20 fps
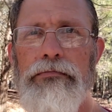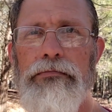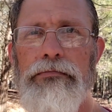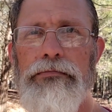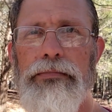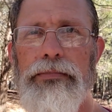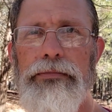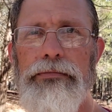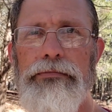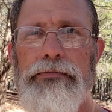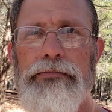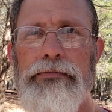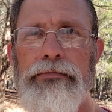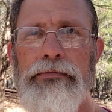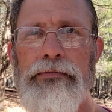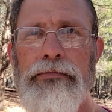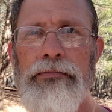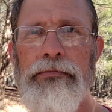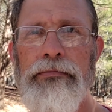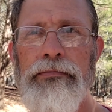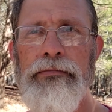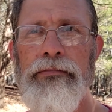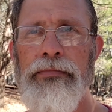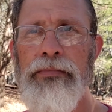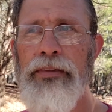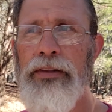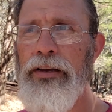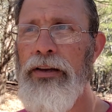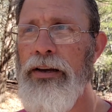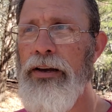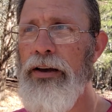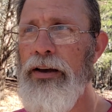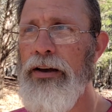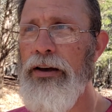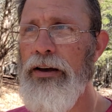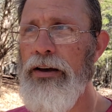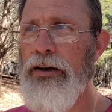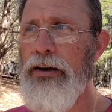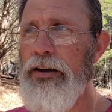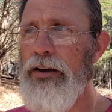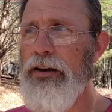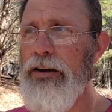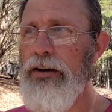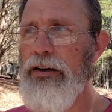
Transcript: (silence)